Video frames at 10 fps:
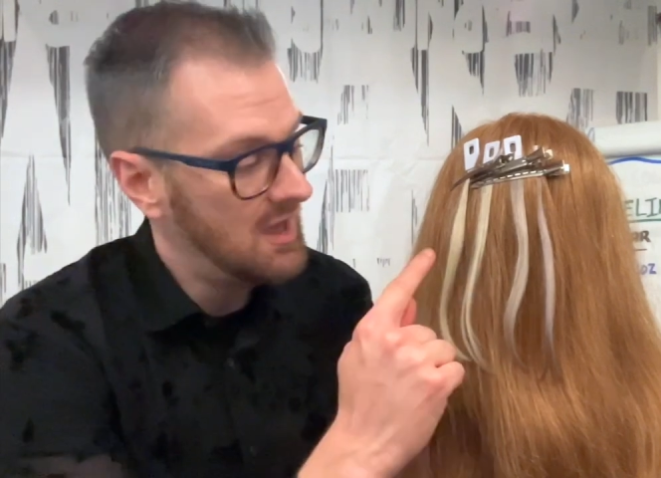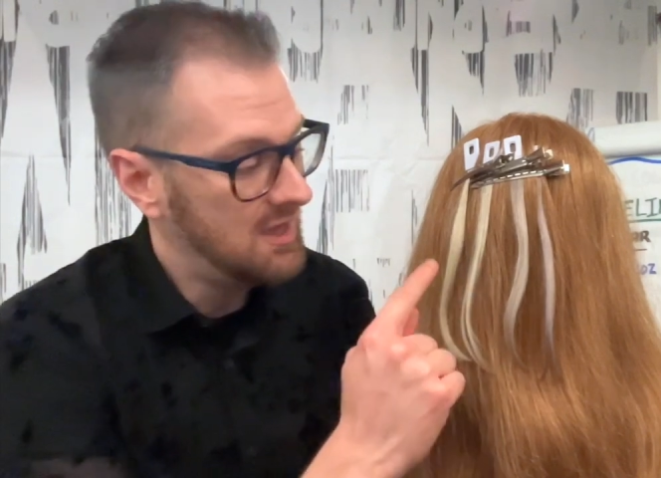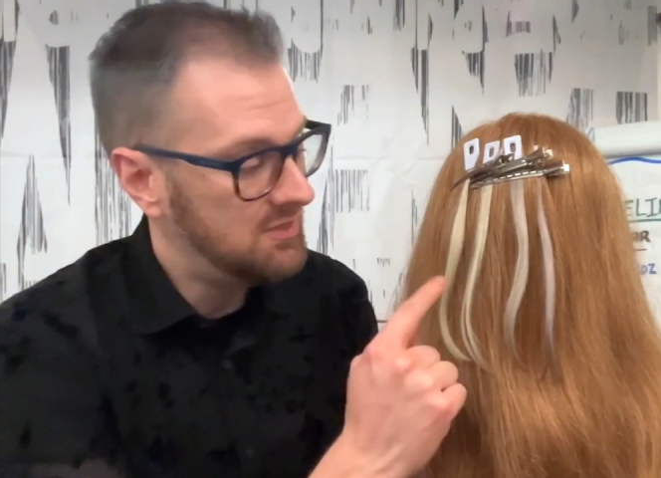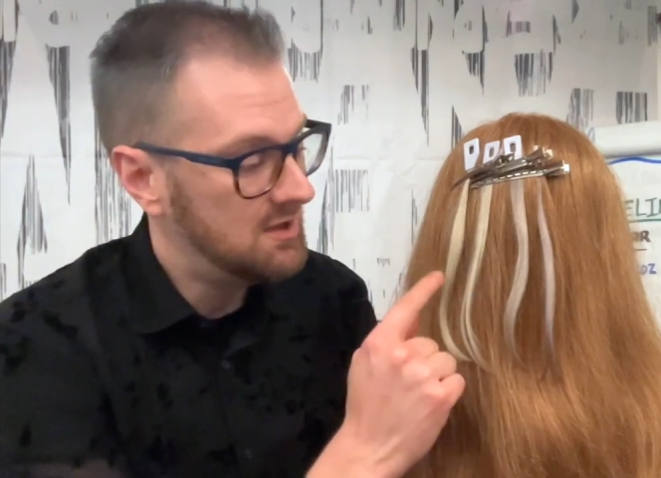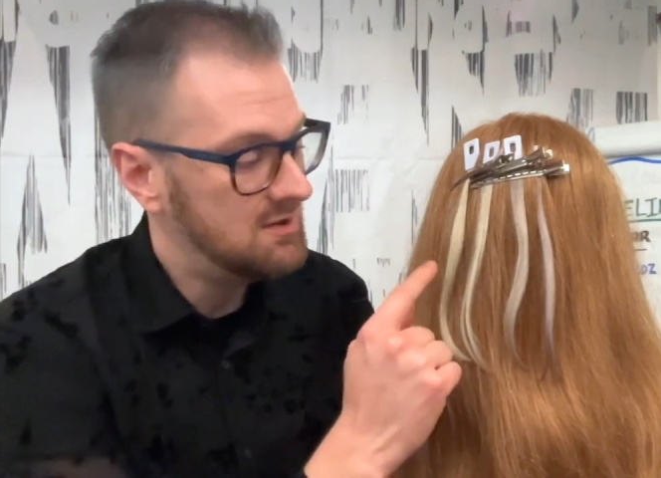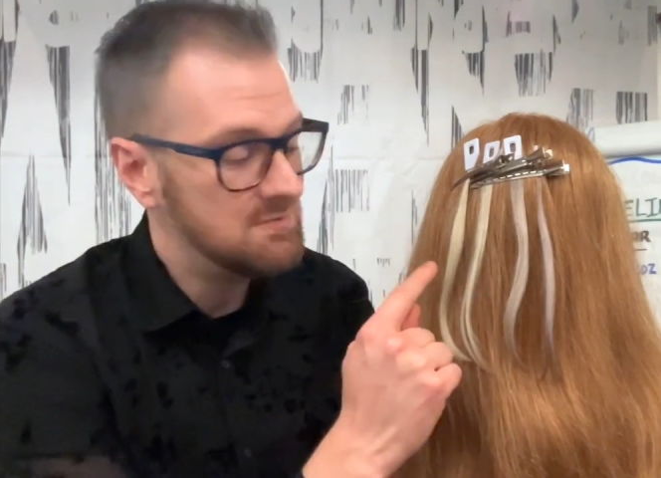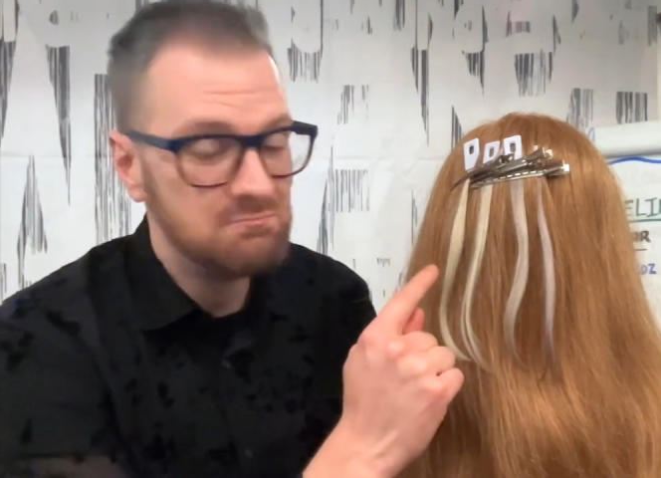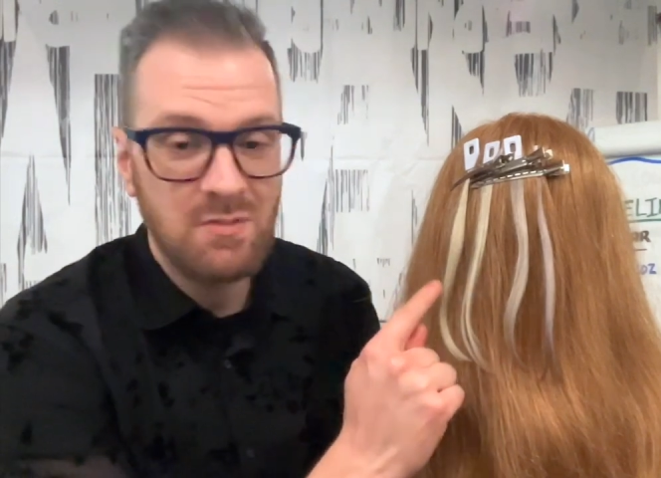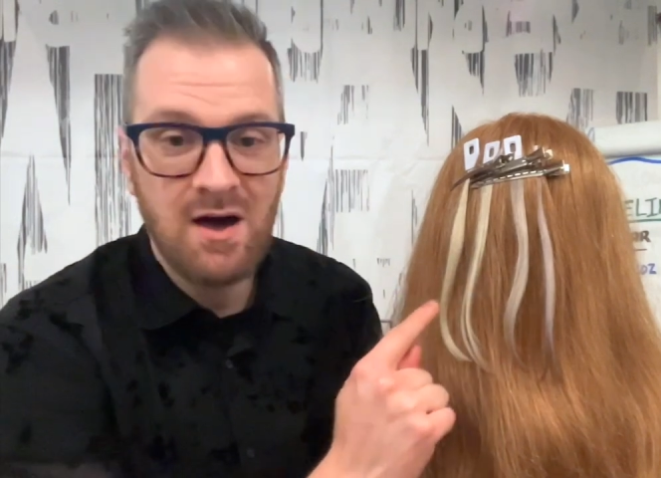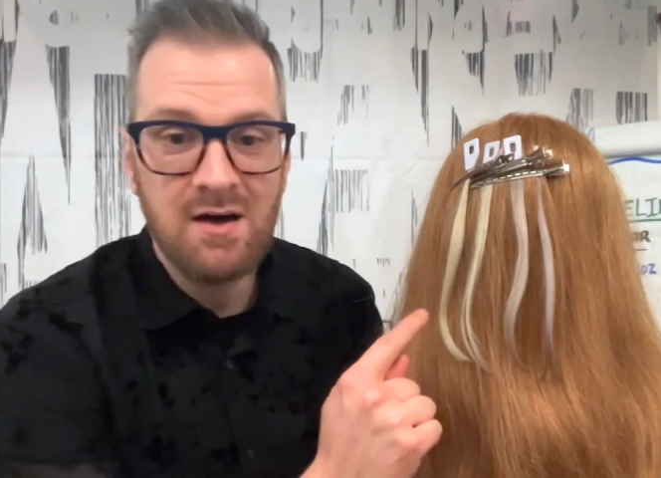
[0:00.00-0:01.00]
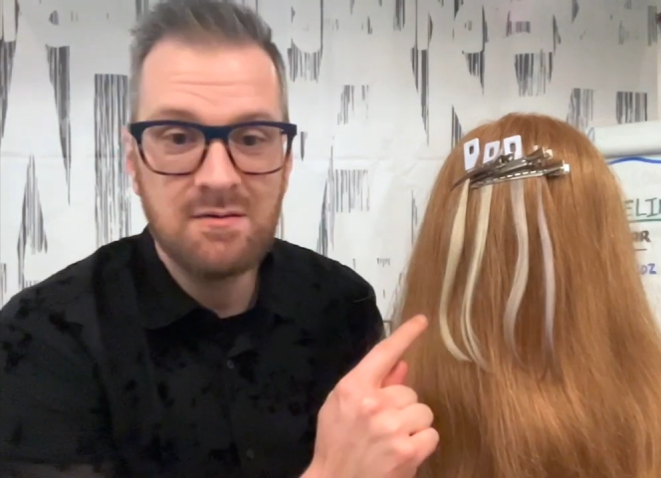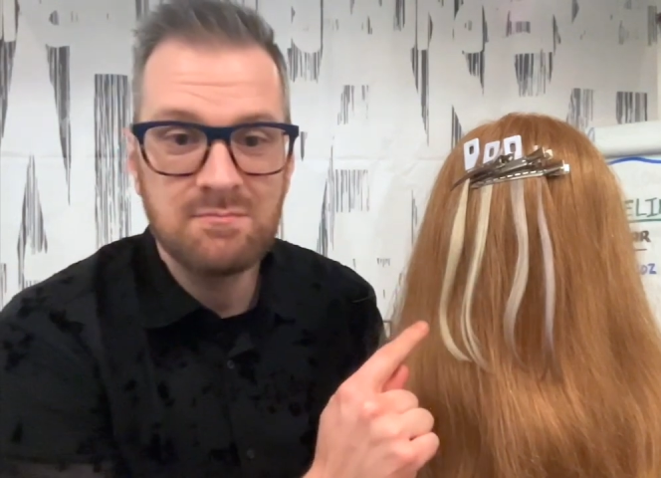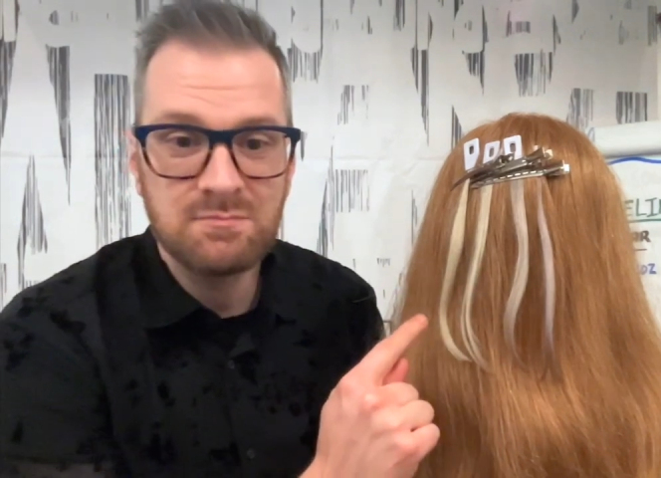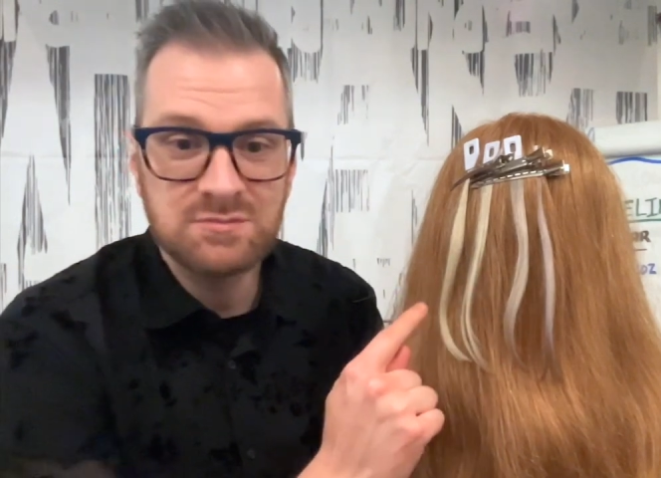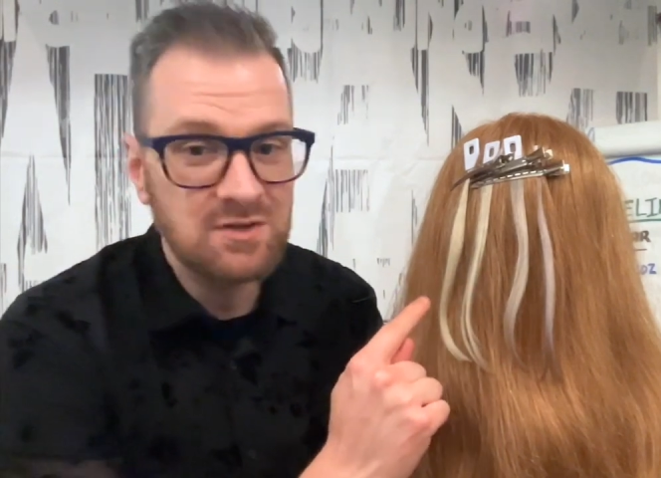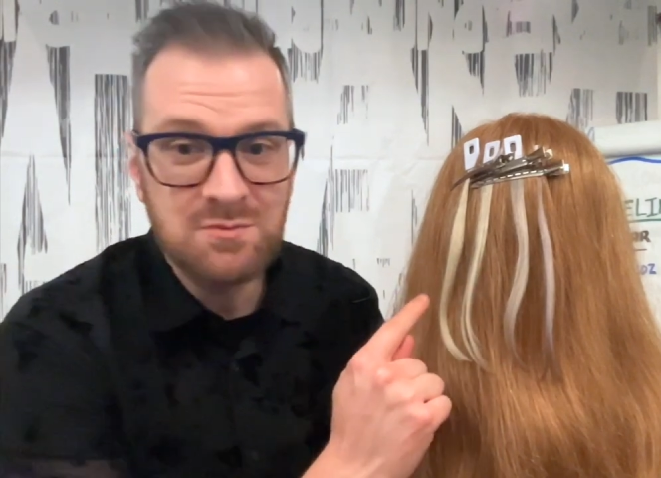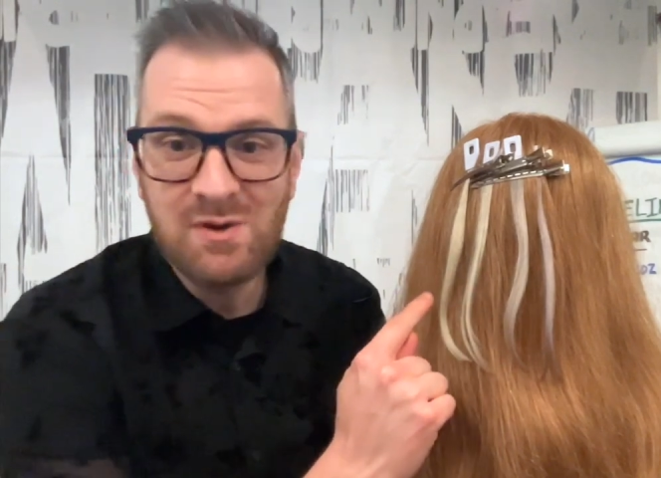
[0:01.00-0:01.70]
and then my to the